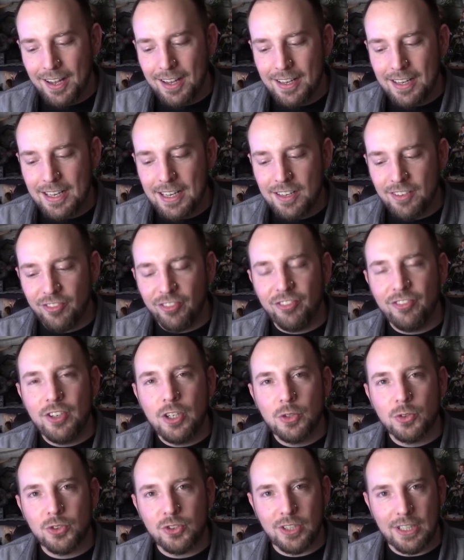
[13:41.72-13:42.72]
it
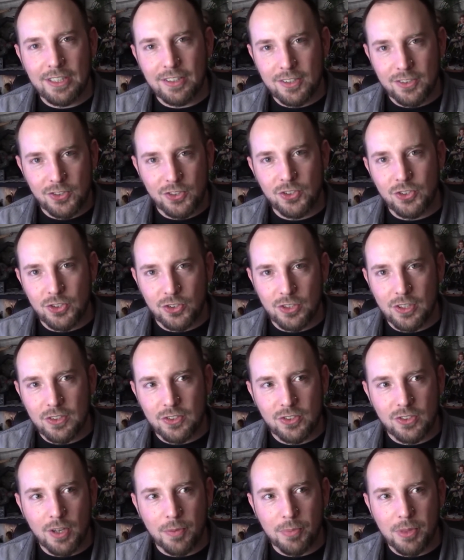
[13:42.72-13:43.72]
feels like this is
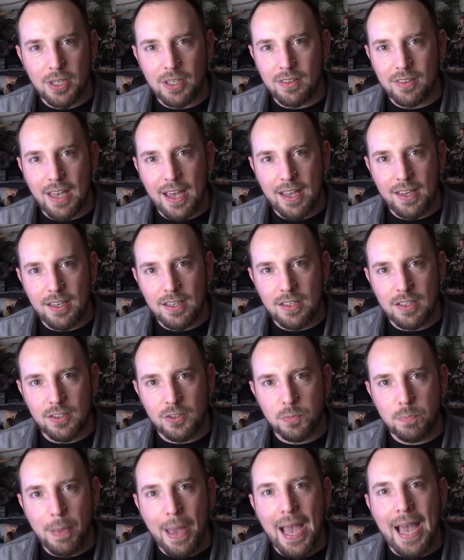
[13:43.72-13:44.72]
something that is
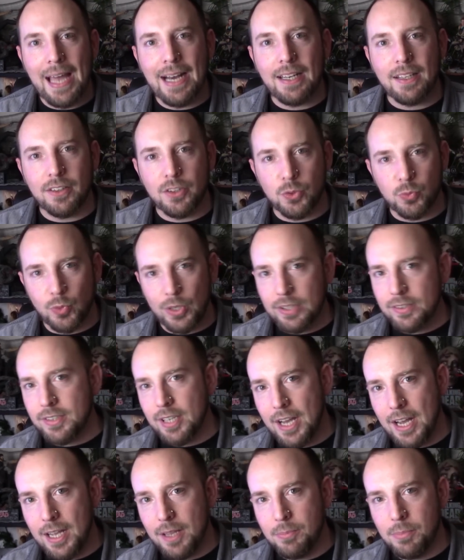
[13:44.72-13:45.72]
padding the
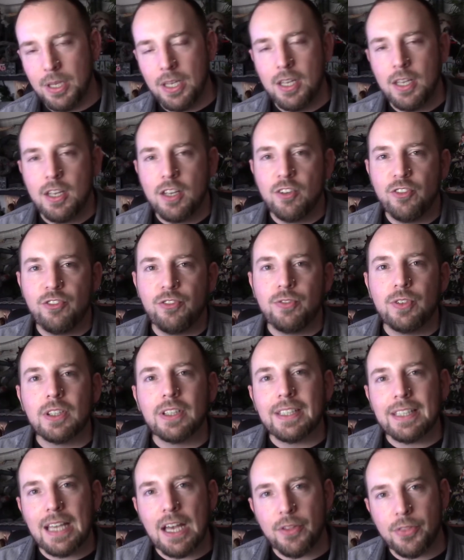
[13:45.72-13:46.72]
runtime,
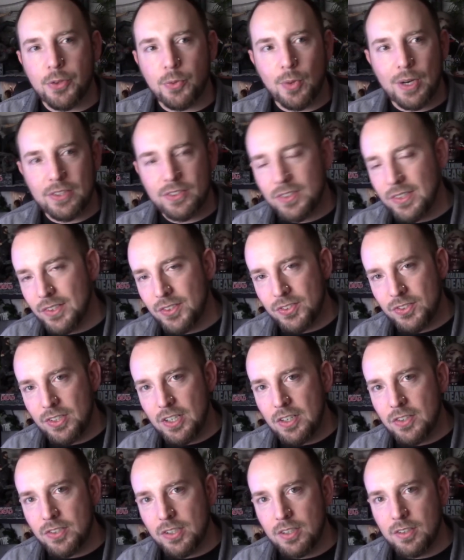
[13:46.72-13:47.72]
filling out the rest of the
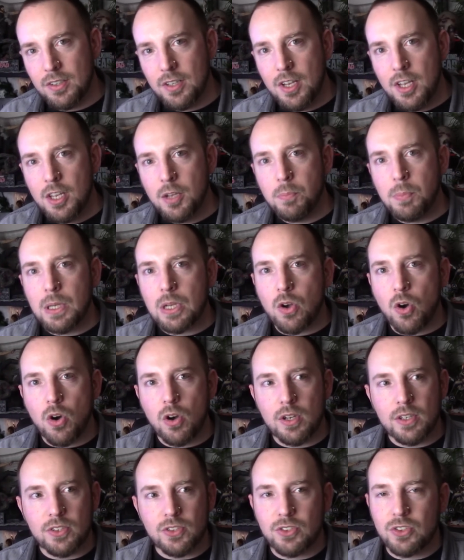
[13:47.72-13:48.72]
season,
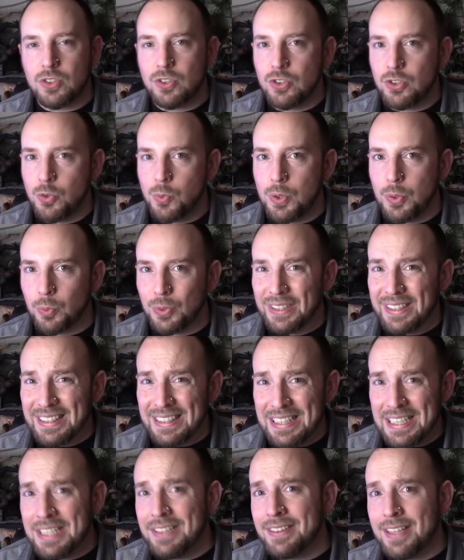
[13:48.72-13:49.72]
because do we really
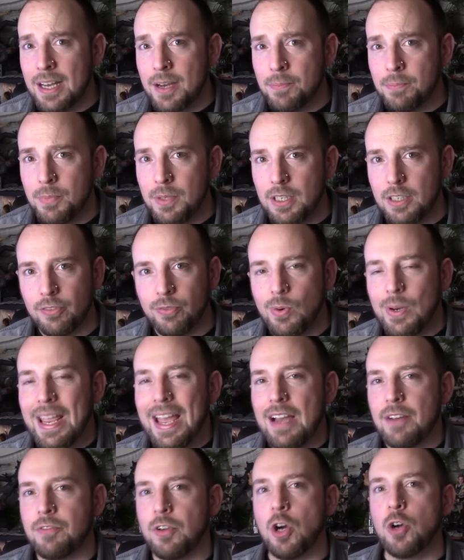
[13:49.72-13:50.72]
need them? If we
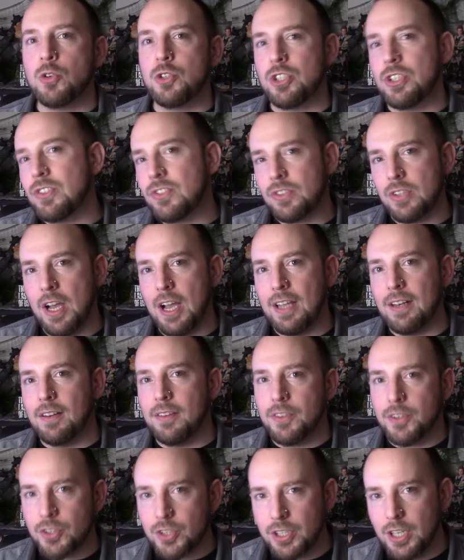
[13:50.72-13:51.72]
have Oceanside
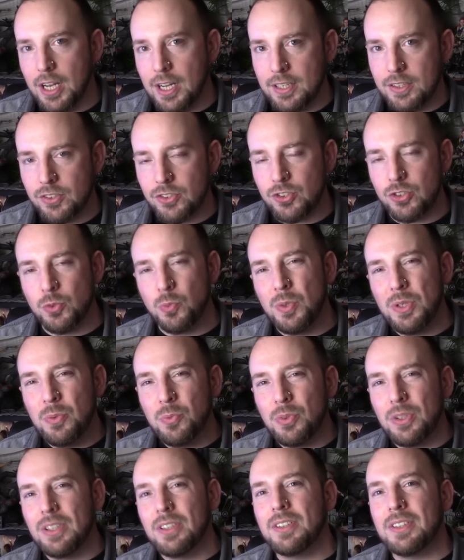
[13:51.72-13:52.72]
and their guns, do we
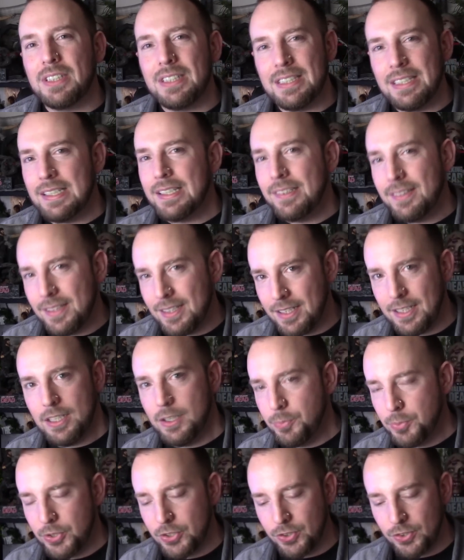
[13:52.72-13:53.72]
really need the
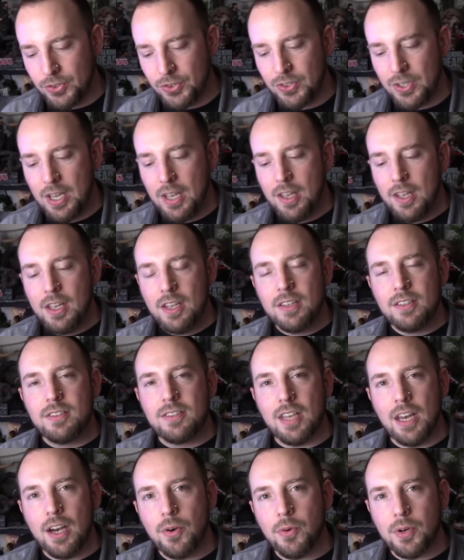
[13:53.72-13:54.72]
heapsters?
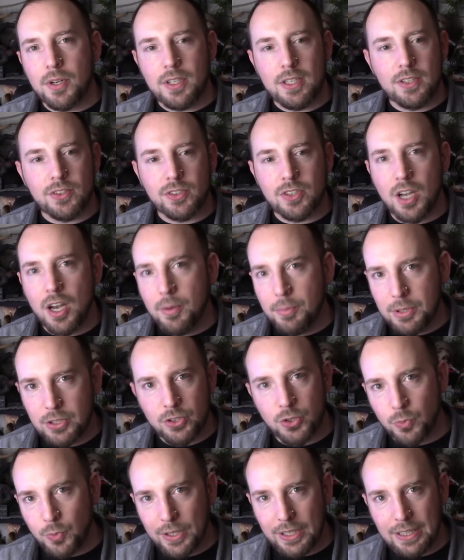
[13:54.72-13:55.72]
Tara is coming
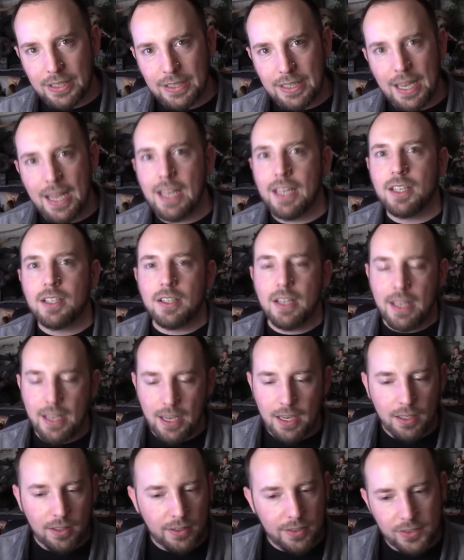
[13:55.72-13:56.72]
to Rick and gang.
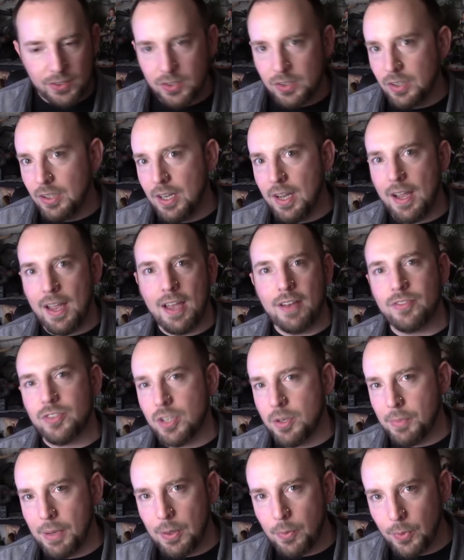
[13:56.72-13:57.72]
Hey, listen, I have
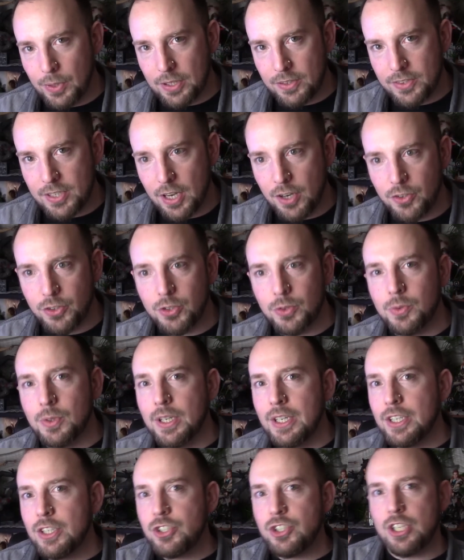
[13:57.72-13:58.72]
something I want to tell you.
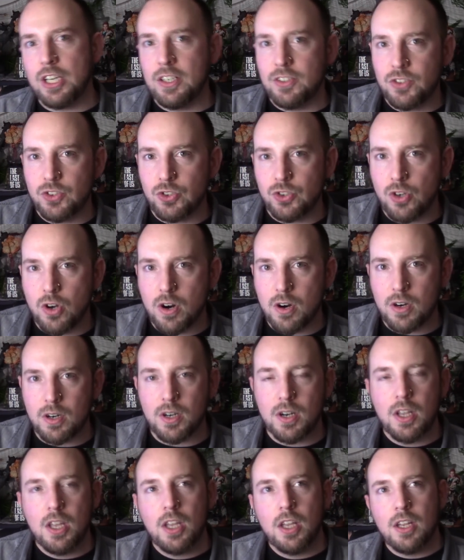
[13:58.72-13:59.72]
Chances are,
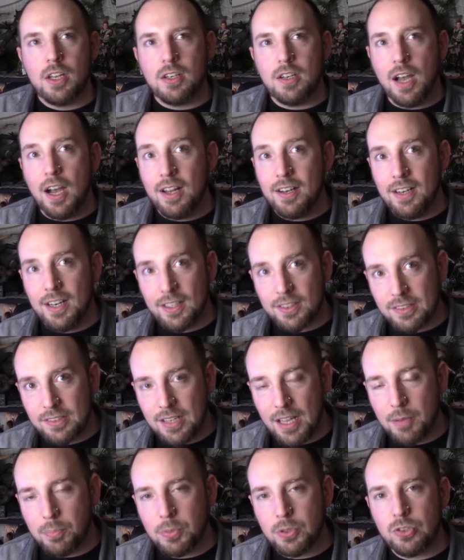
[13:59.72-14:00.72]
not next
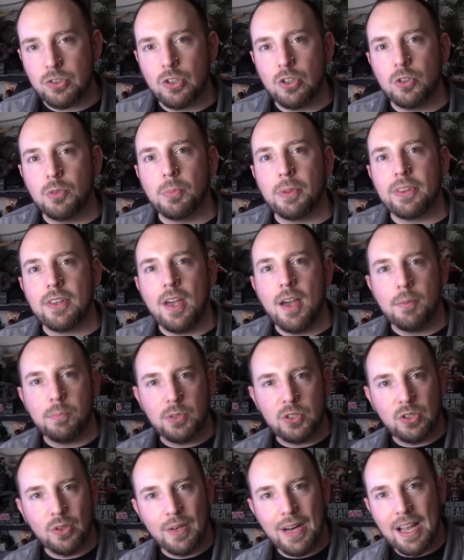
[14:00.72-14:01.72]
episode, but the
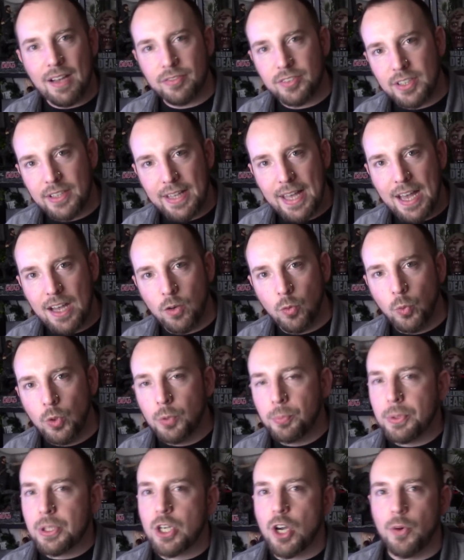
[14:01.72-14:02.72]
episode after that, we'll
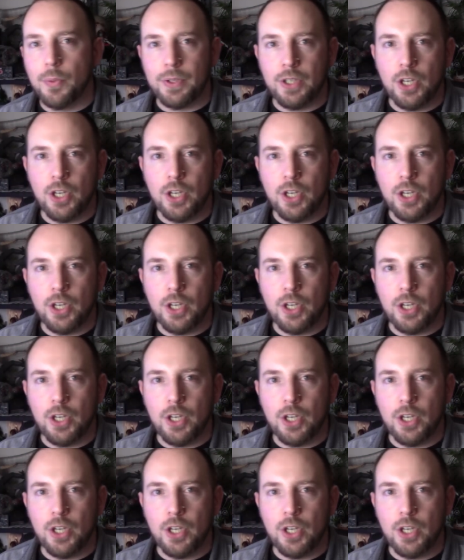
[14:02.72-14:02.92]
be going